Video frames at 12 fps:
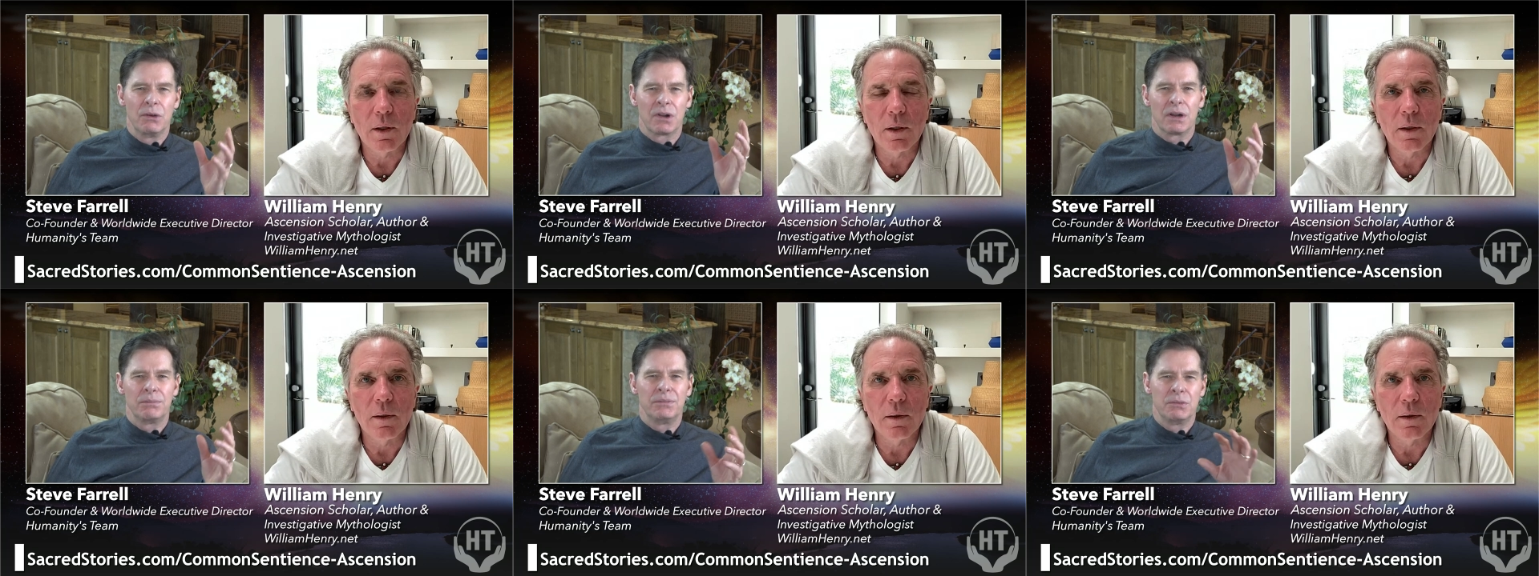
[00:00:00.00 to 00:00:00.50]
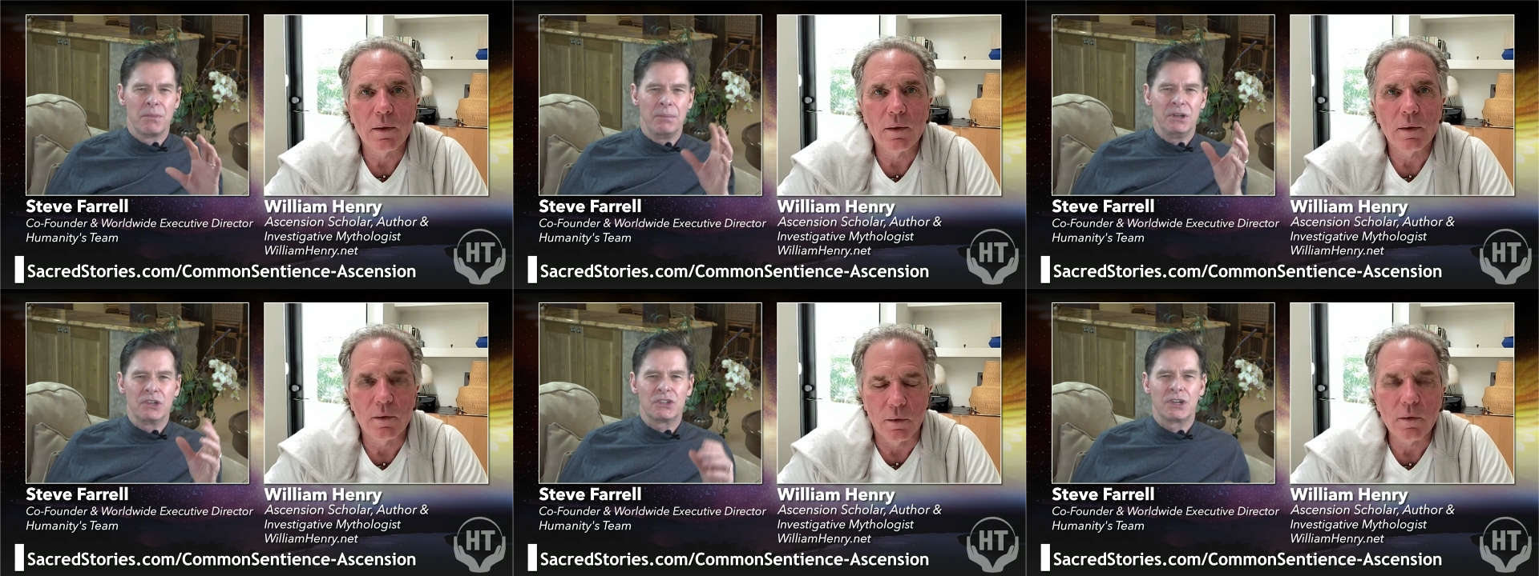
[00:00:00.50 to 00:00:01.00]
Speaker 1: You want to
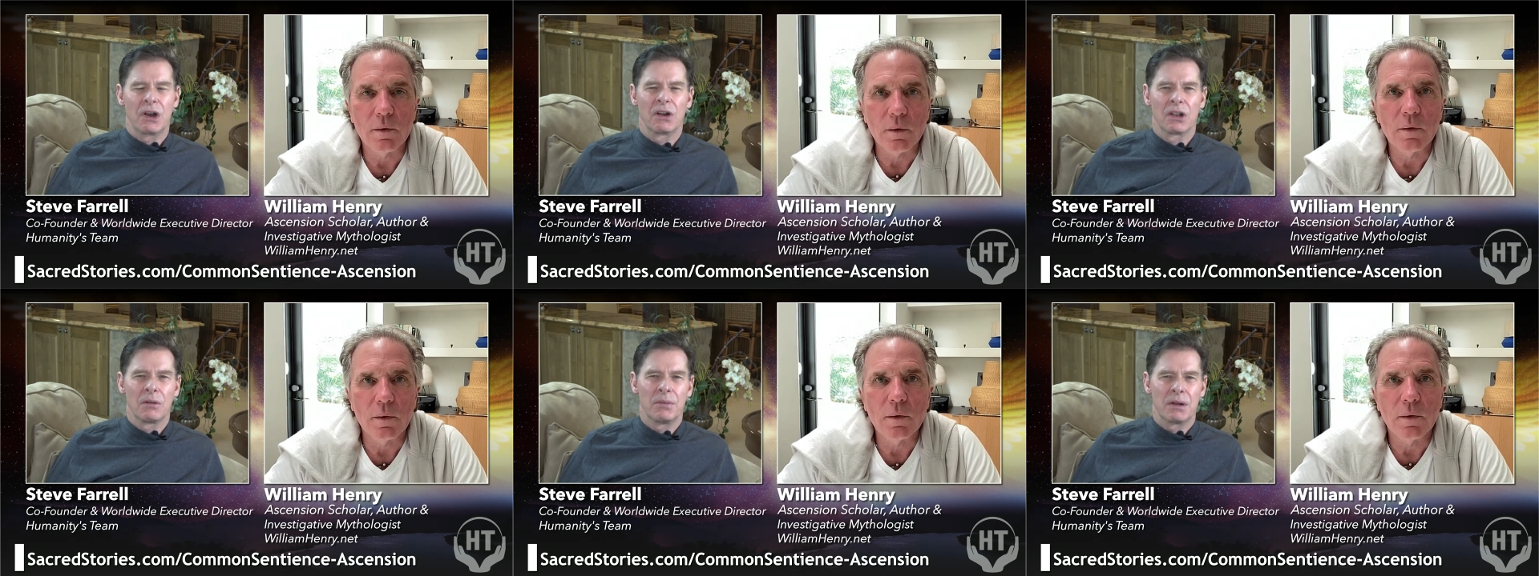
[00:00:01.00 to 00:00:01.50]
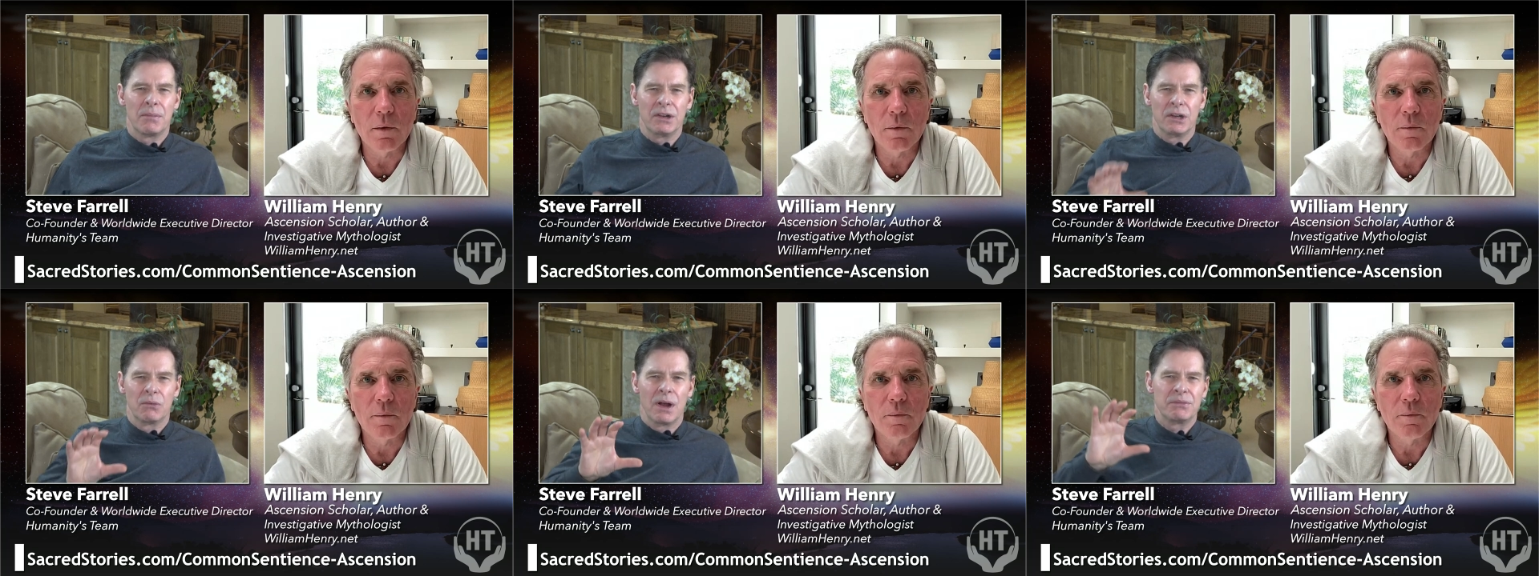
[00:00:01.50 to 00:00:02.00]
maybe just share a little bit
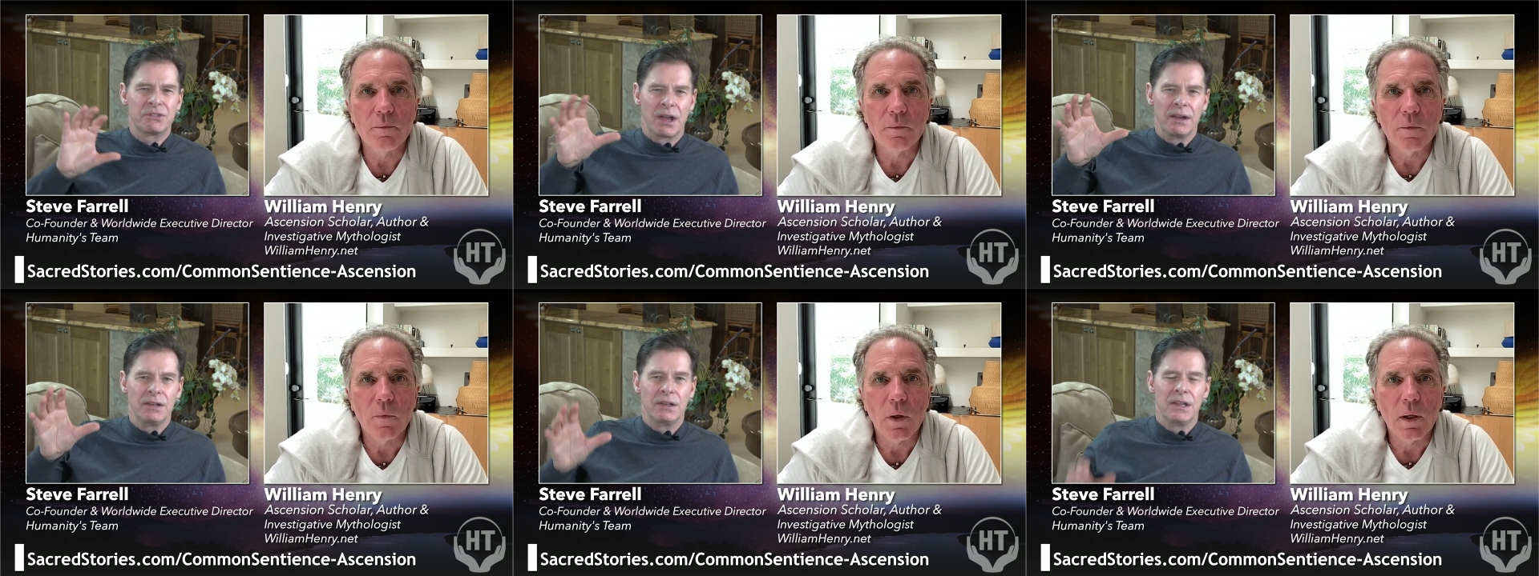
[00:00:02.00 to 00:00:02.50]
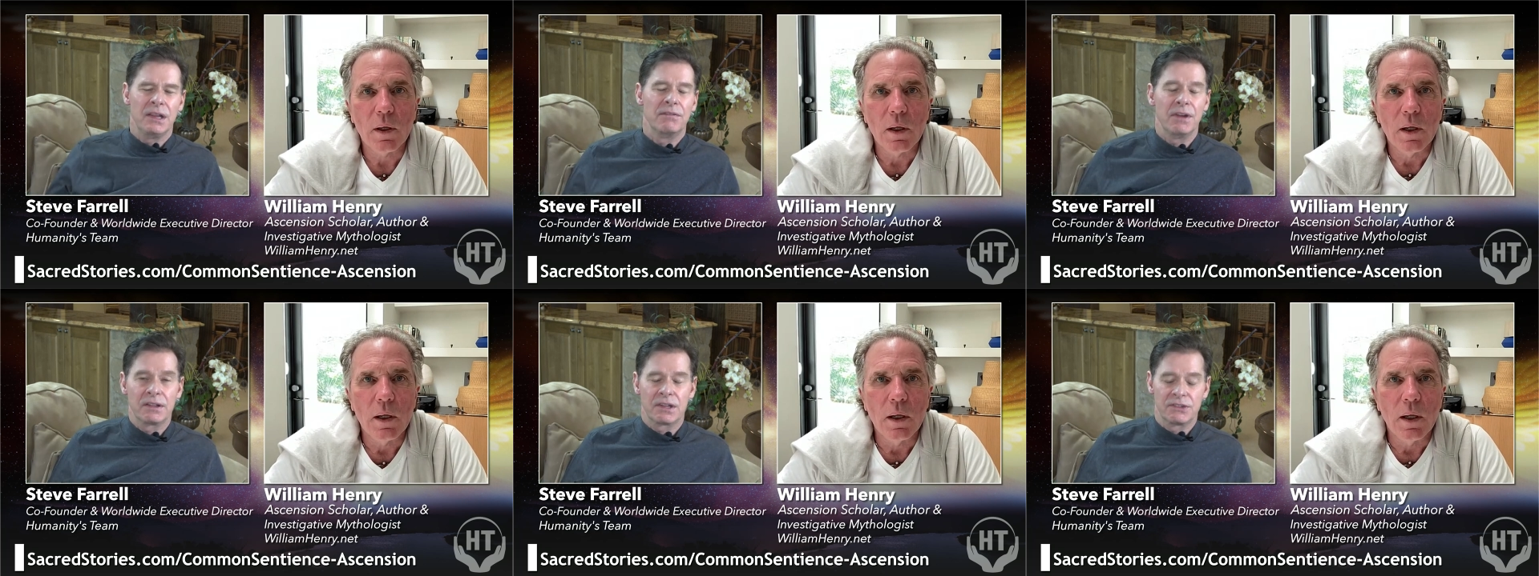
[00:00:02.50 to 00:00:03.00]
about your website and the
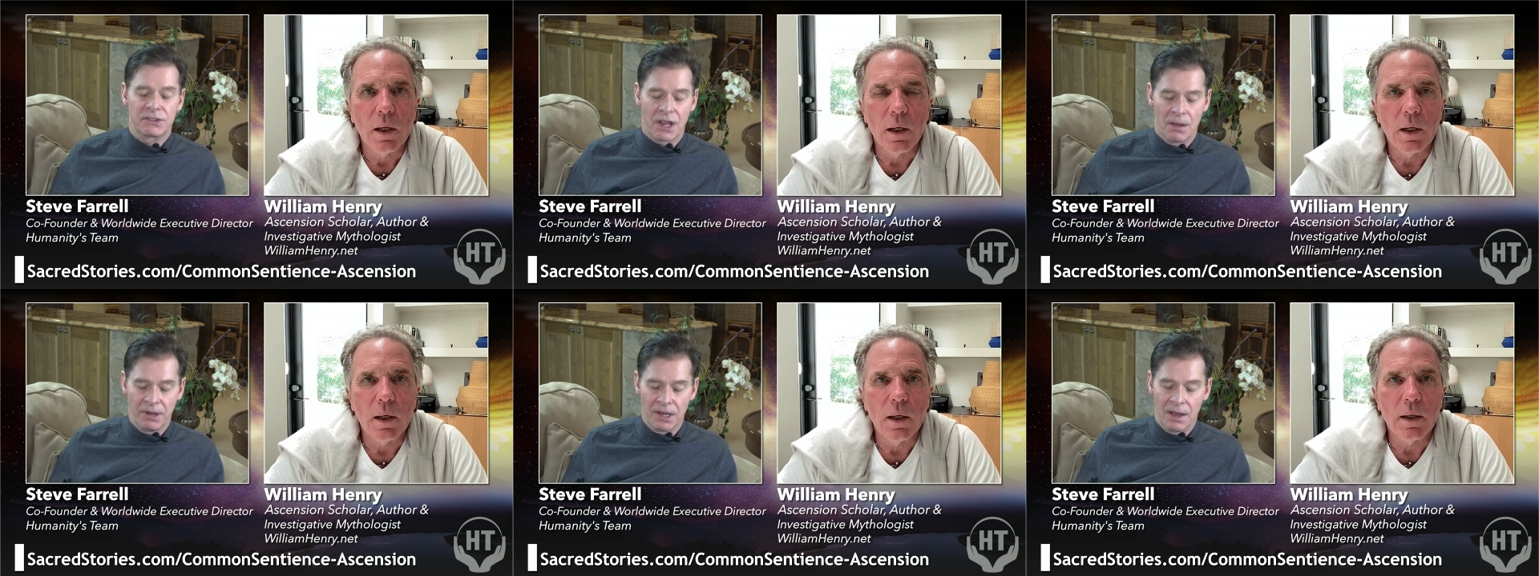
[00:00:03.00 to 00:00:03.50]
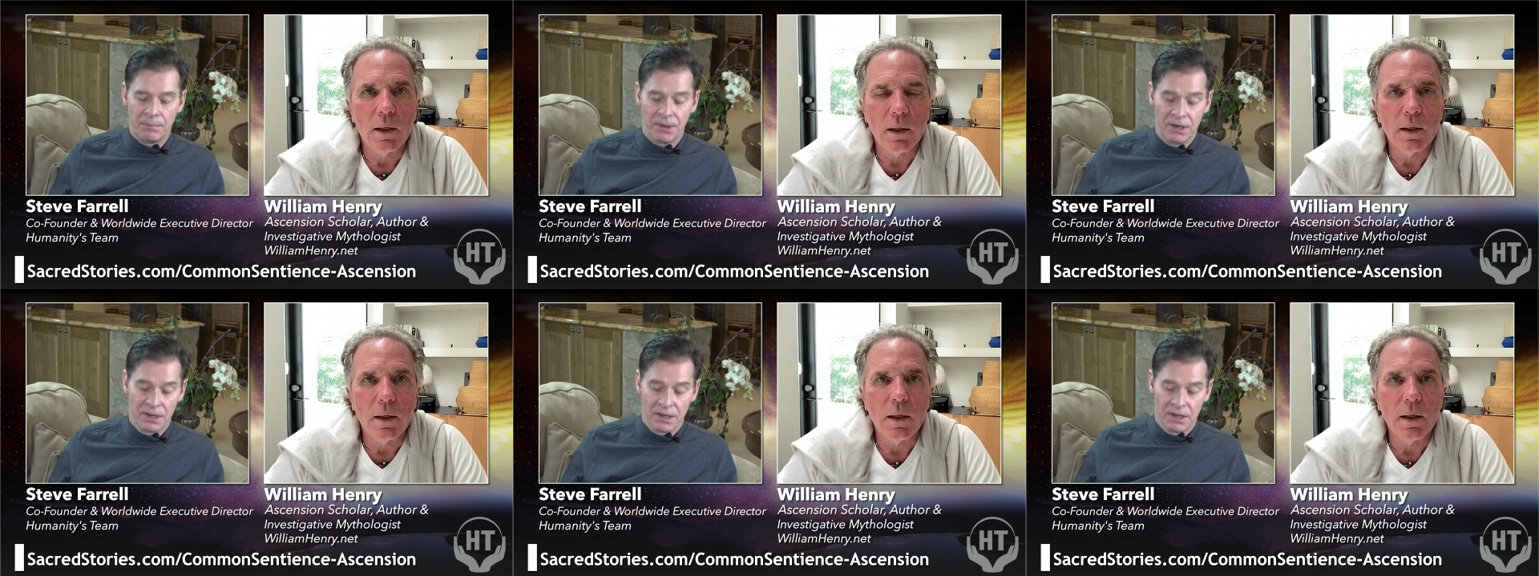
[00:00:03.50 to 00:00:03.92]
event that's coming up, and